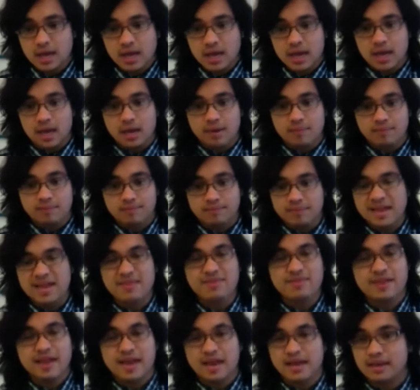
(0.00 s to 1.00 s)
But
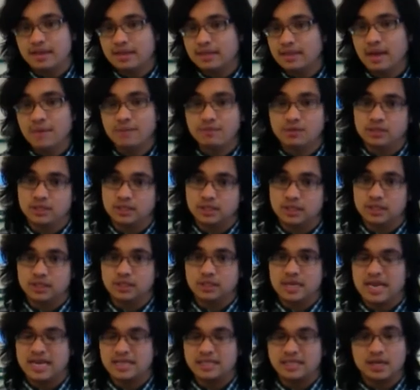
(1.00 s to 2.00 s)
in the end, that was
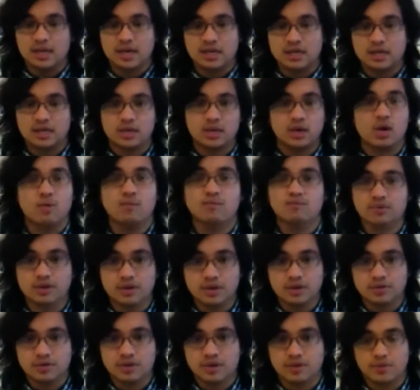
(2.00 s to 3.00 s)
just, it started to
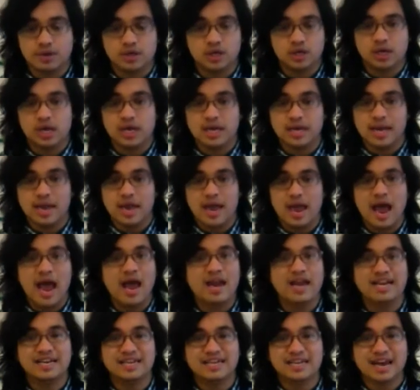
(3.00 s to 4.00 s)
convolute the original idea
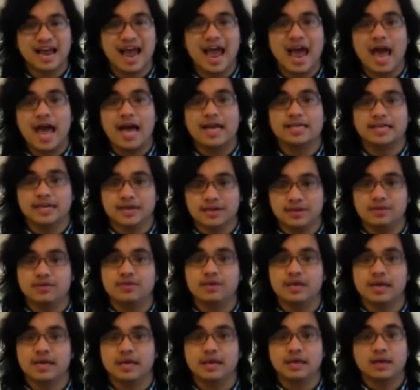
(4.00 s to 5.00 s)
and it didn't add
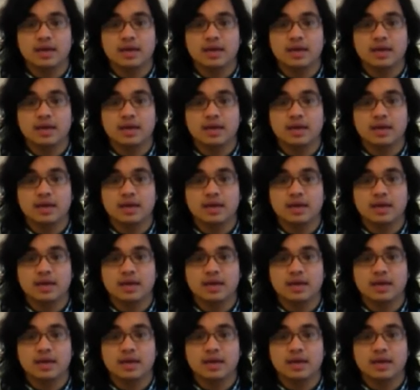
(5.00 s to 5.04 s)
anything.